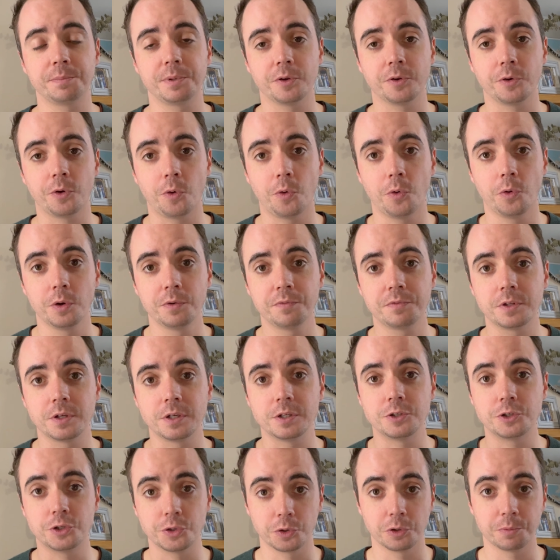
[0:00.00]
on all of the
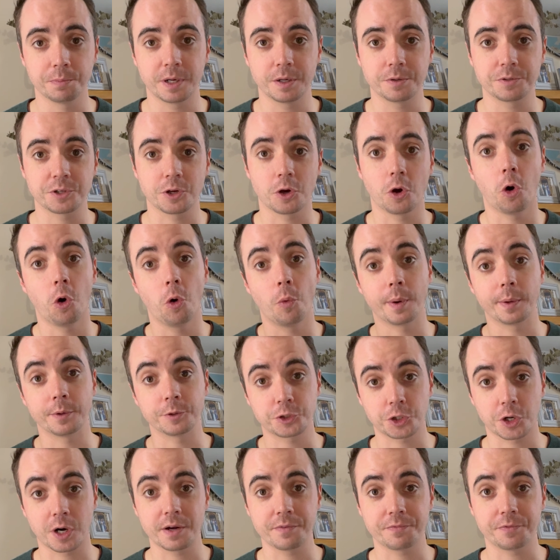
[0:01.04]
dual motor all-wheel
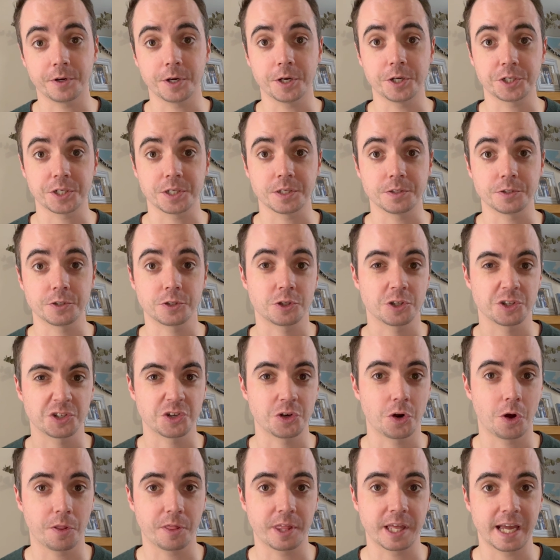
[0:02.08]
drive versions, just
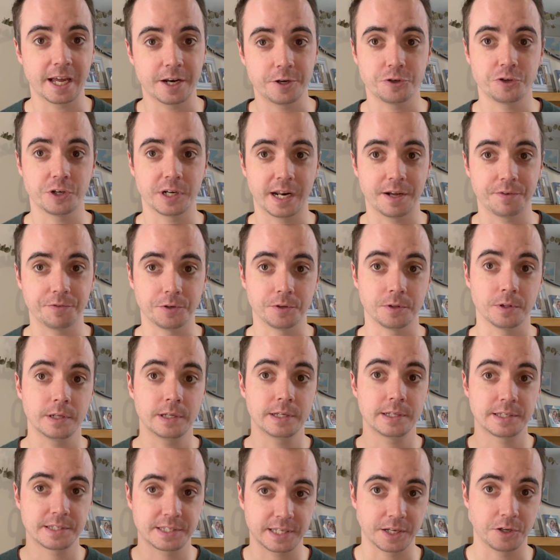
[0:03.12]
not the entry-level
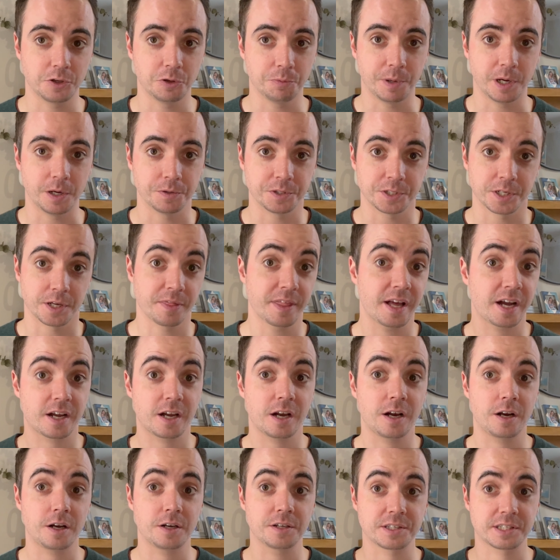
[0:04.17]
single motor. That
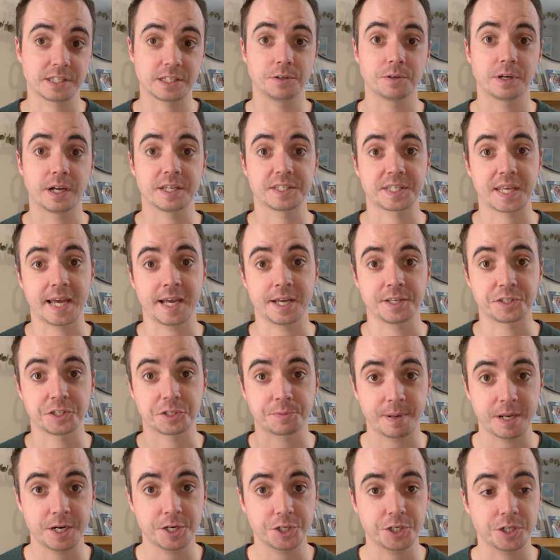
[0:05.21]
car still gets air
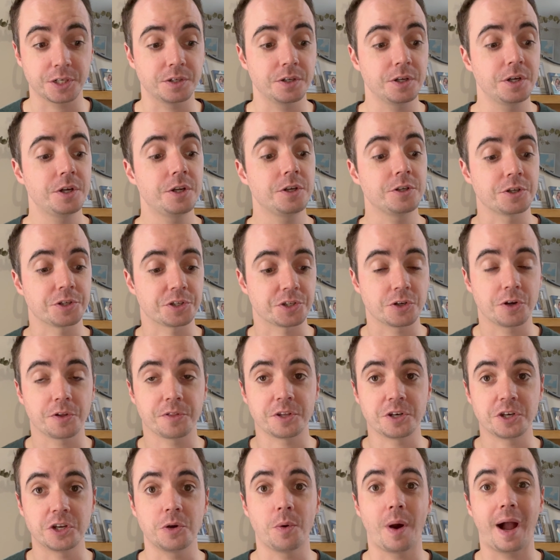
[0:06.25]
suspension, just not the
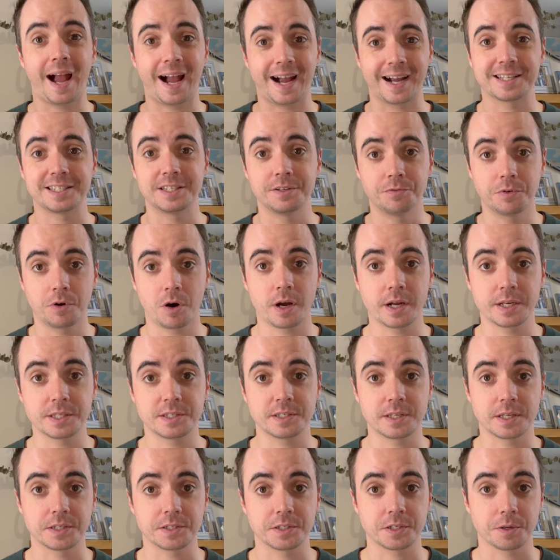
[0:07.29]
new Active Ride
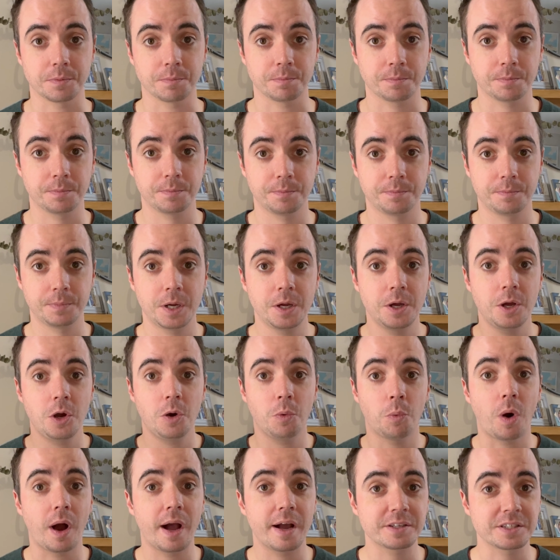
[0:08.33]
system.
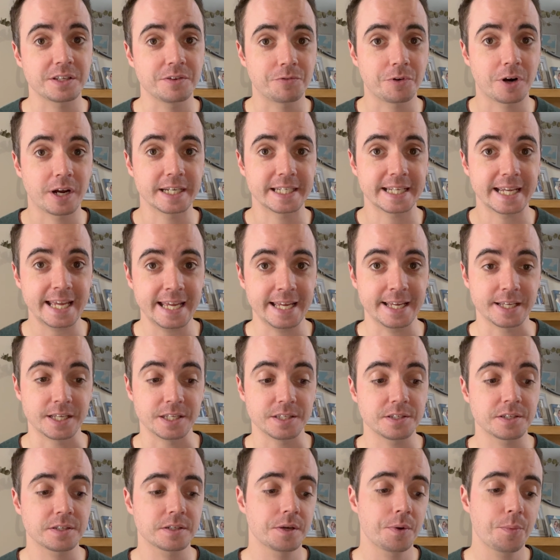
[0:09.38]
What Active Ride
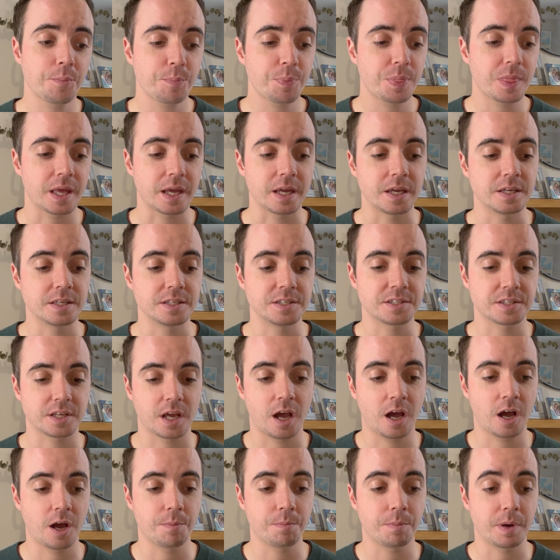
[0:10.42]
is it's
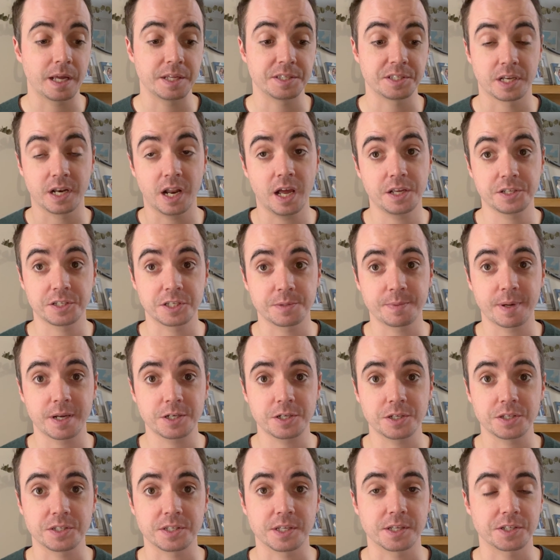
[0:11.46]
an air
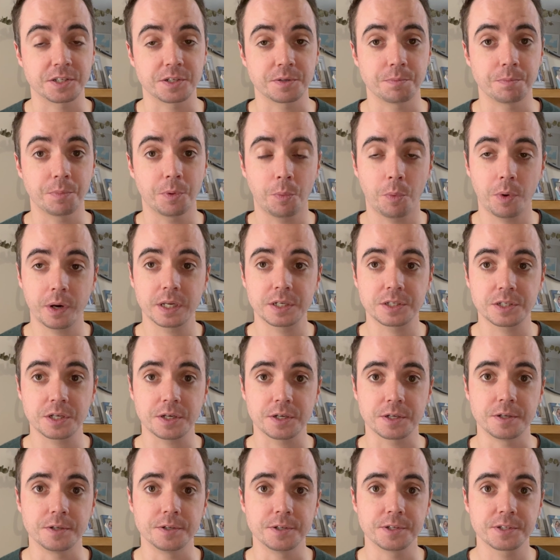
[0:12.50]
suspension system, but what it
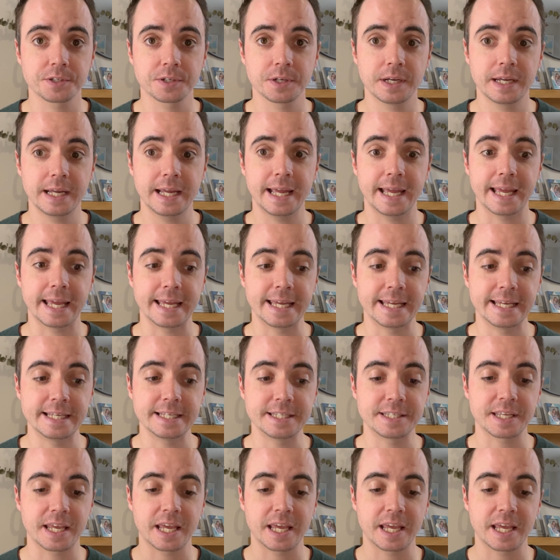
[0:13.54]
does is